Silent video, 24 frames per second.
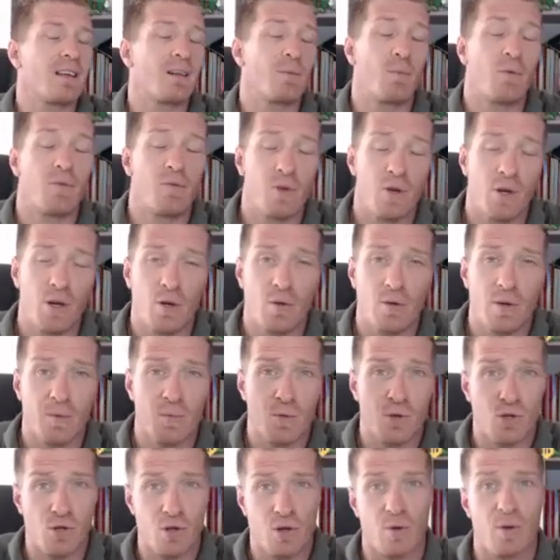and before you go,
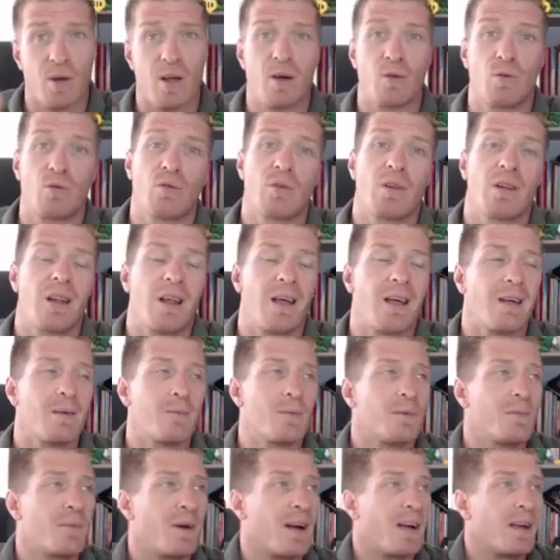let me show you how to
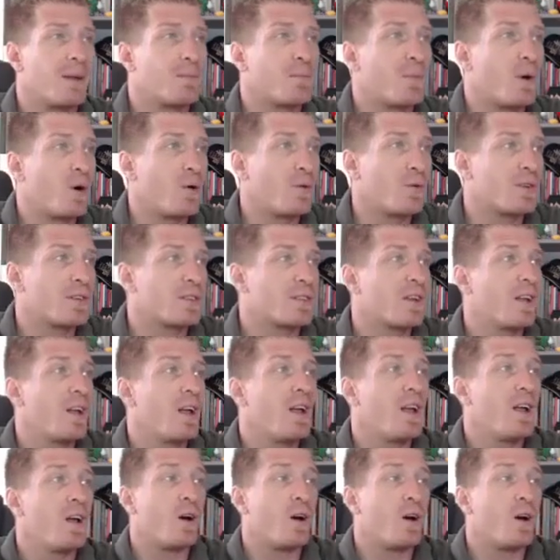claim my bonus.